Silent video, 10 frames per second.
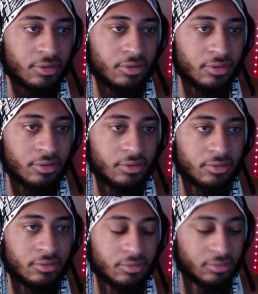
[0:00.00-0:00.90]

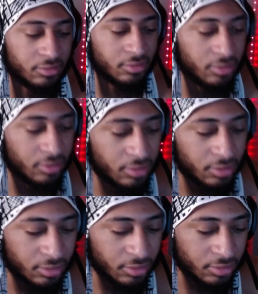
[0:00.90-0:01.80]

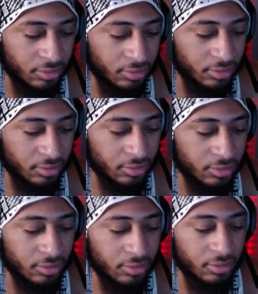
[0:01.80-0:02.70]

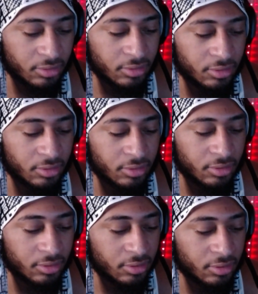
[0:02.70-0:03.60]

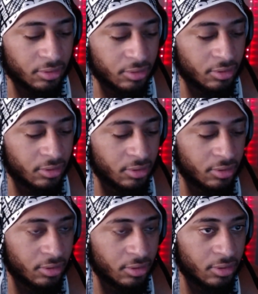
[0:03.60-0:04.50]

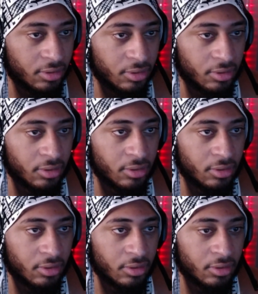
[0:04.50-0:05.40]

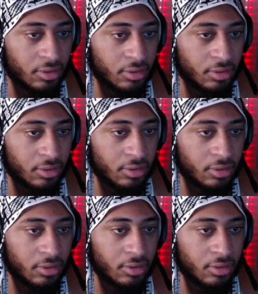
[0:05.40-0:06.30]

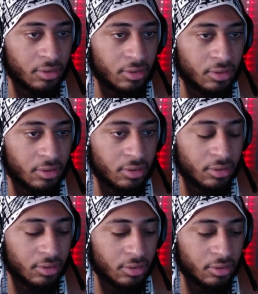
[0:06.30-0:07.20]

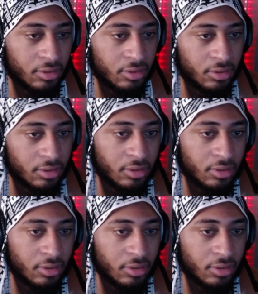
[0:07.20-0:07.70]
Nothing is said.